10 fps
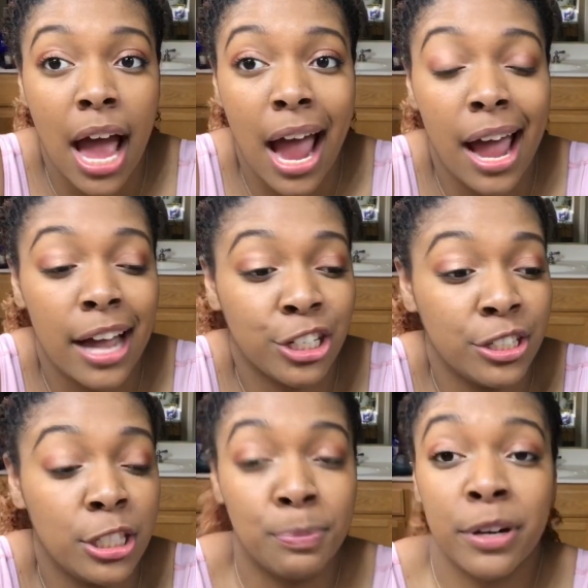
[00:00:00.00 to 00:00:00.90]
I should
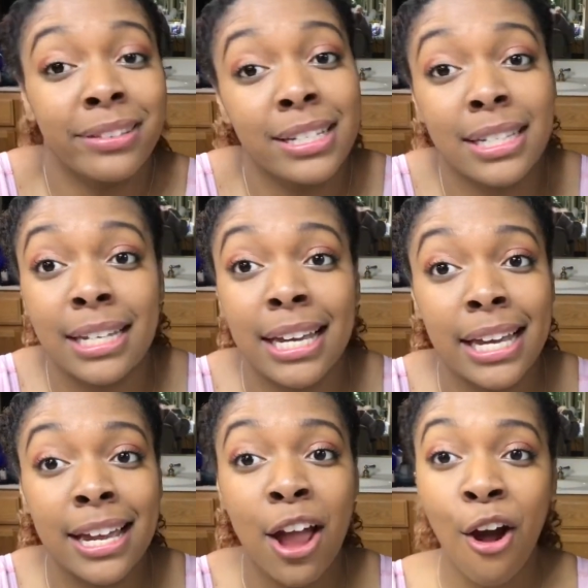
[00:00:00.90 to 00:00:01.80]
spill this
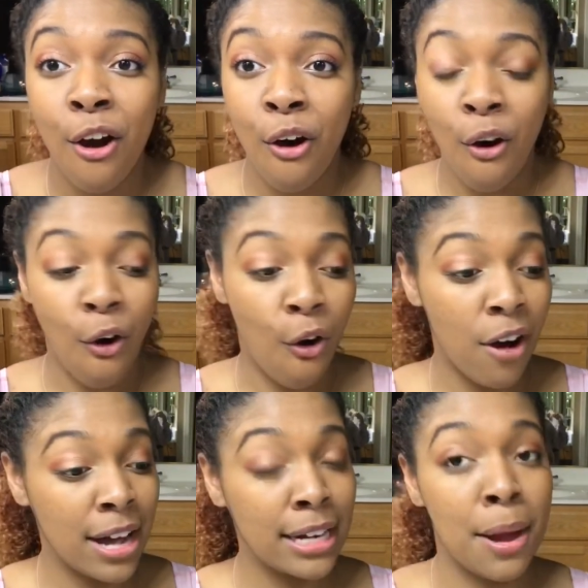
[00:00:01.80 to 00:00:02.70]
tea
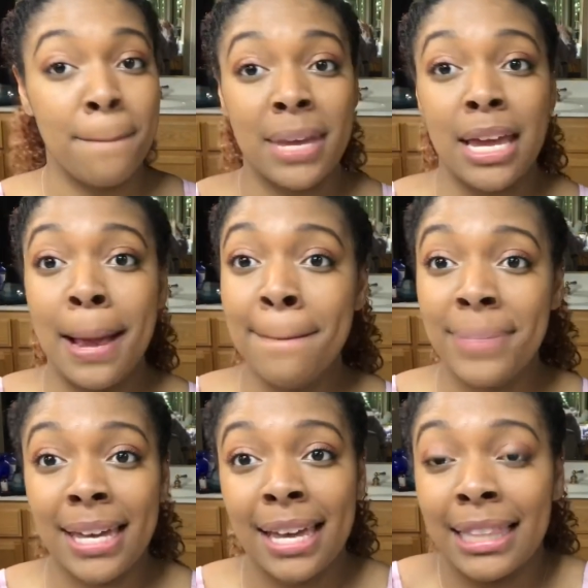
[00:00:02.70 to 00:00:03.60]
on me
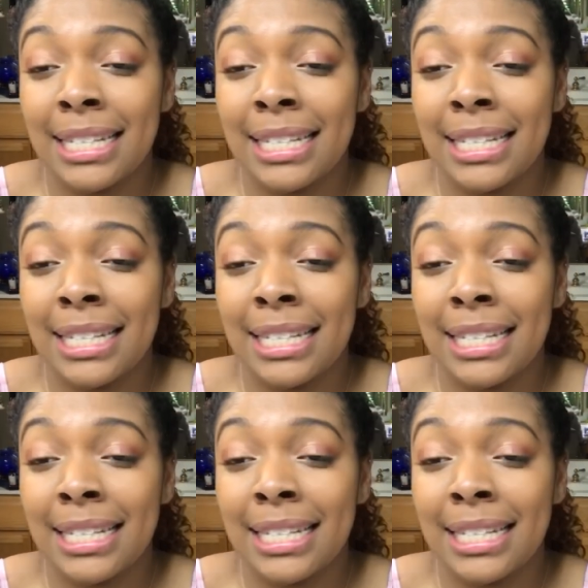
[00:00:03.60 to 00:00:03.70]
being the